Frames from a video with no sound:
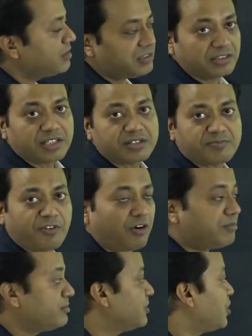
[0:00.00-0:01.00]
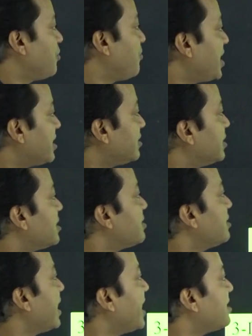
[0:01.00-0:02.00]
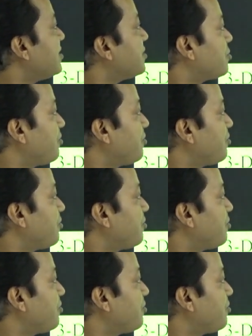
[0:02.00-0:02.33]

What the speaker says: this form, where this h